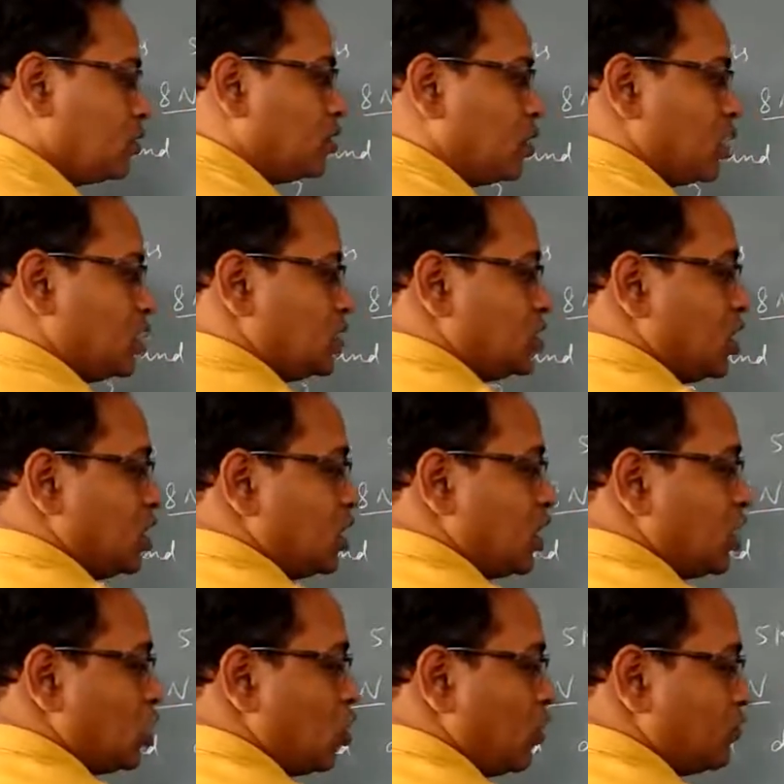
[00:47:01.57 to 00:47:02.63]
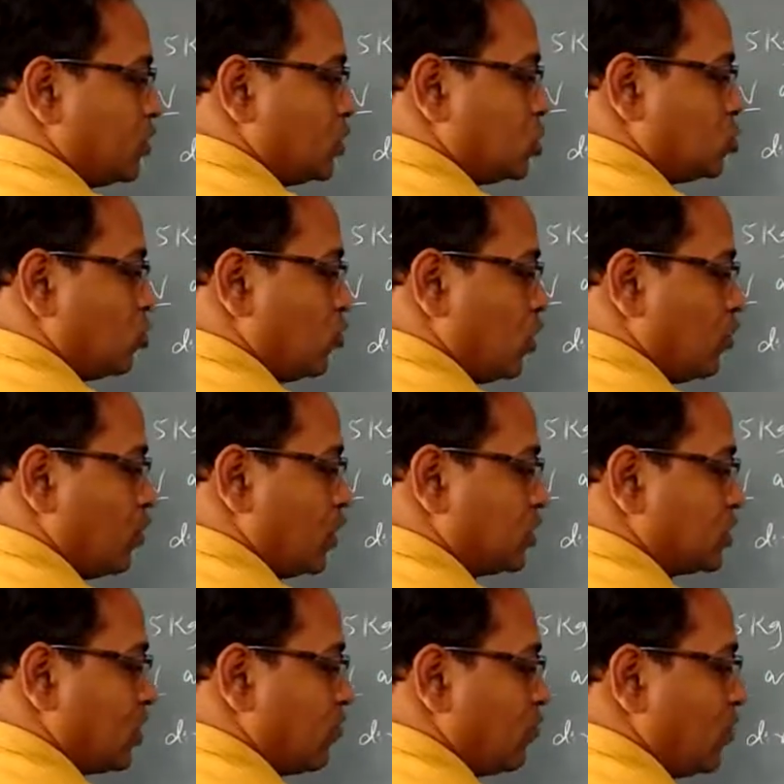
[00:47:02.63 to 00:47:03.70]
The resultant of these two will be
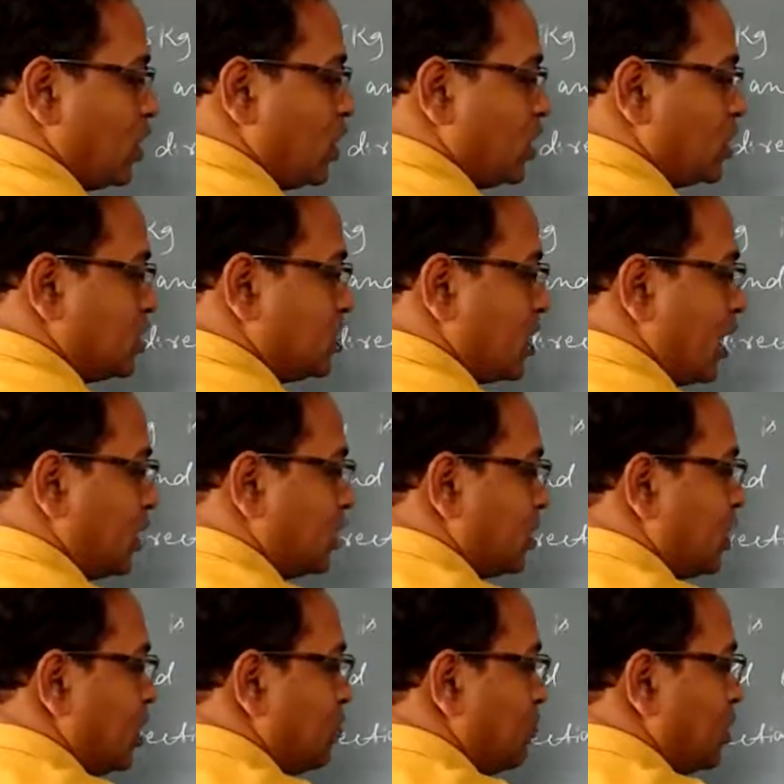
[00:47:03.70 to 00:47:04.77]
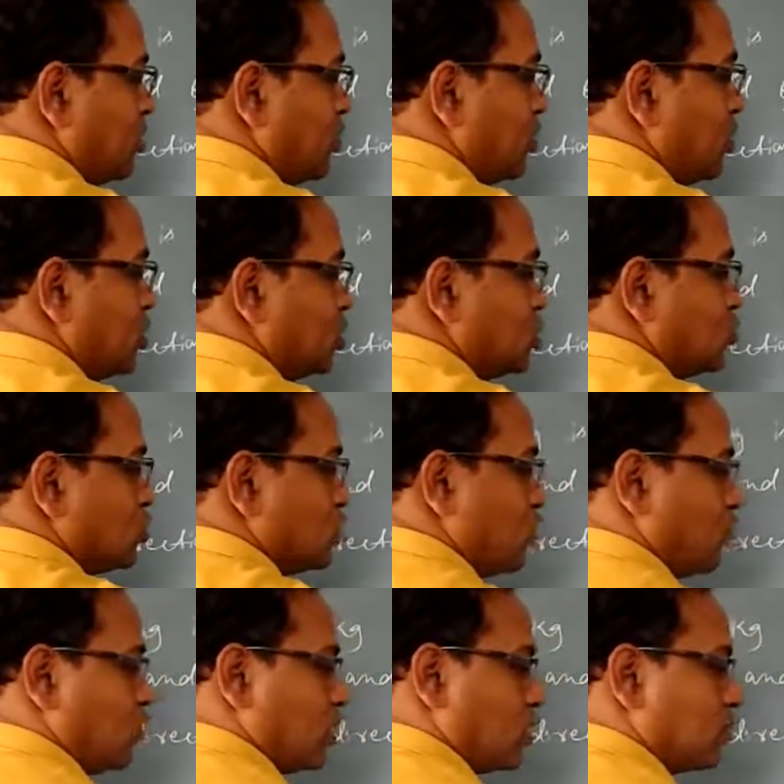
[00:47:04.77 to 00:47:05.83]
somewhere it is acting in between these two
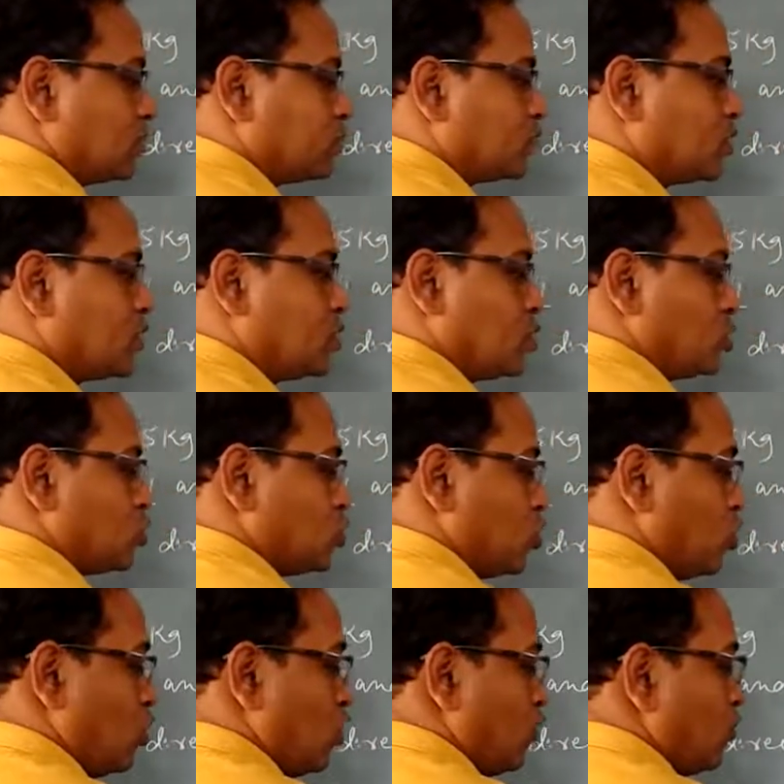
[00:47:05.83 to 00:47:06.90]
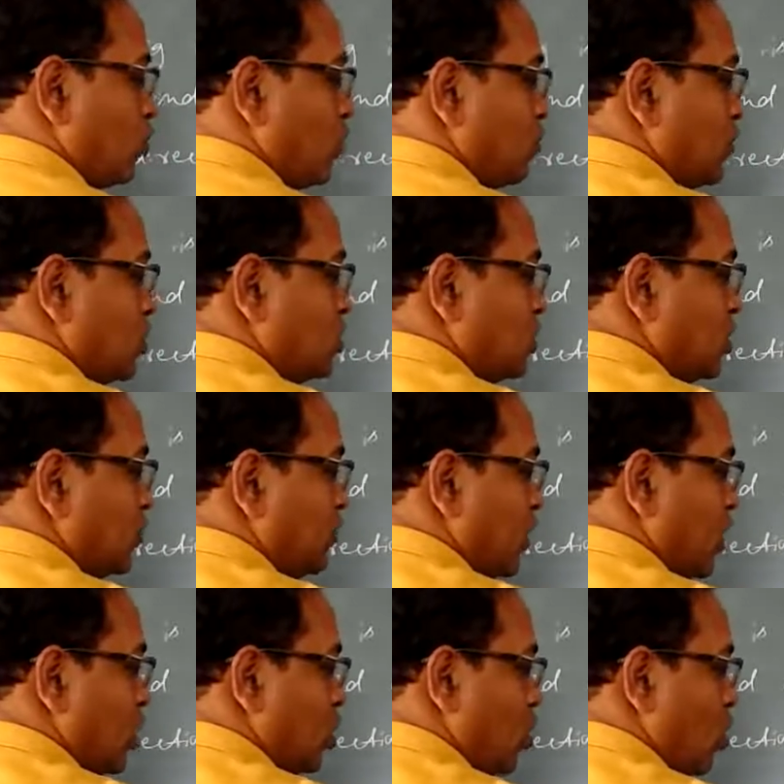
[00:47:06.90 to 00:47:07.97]
somewhere. So from this, if
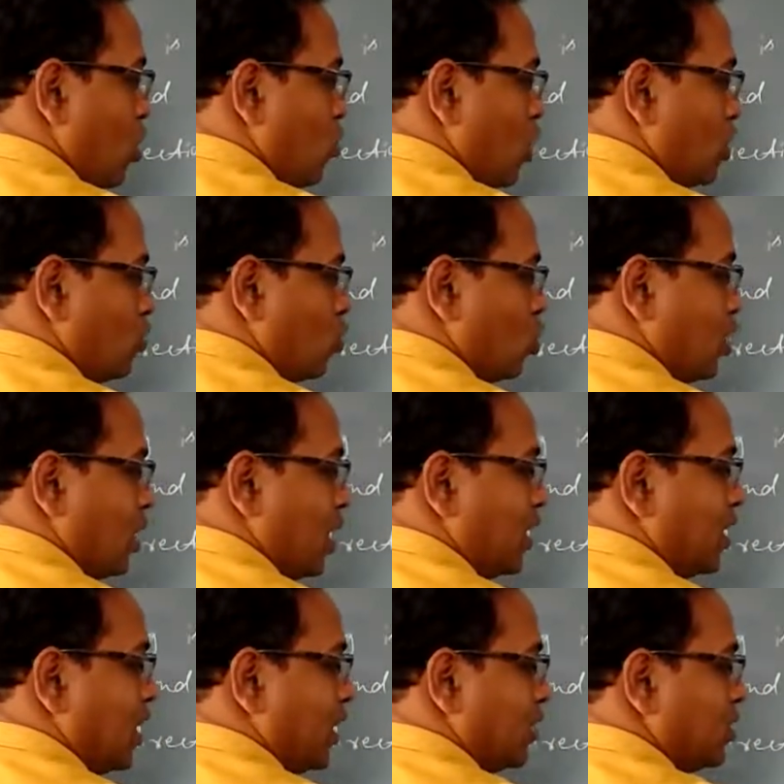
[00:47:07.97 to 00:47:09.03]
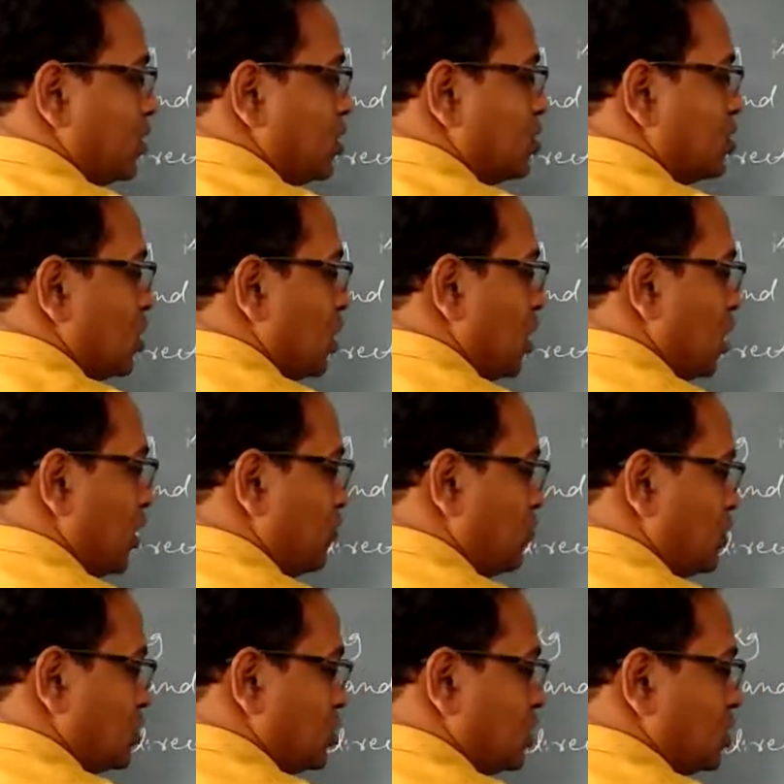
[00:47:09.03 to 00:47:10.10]
I draw one more line like this, if
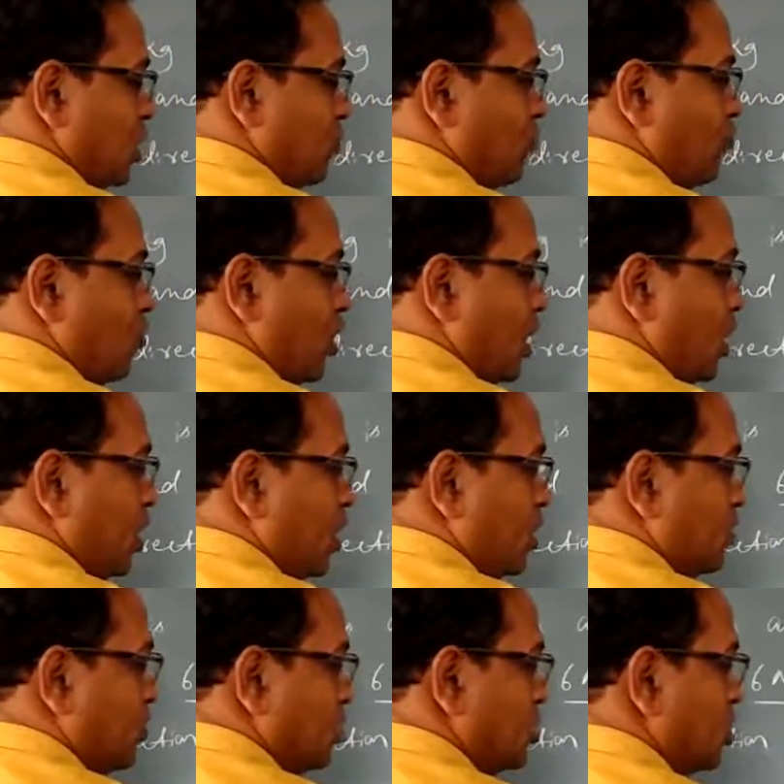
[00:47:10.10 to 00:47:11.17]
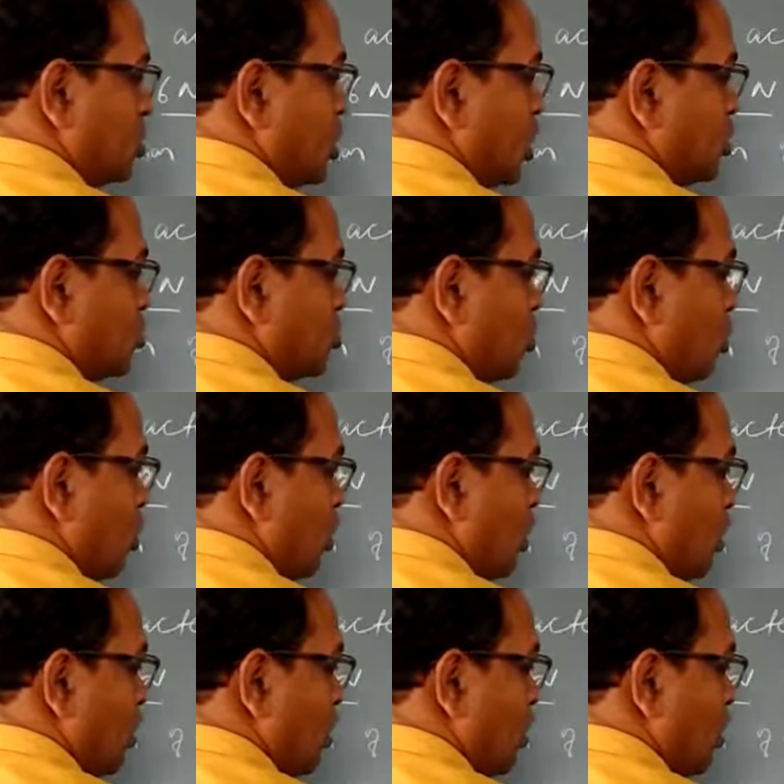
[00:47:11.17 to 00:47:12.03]
this is Fy, this is also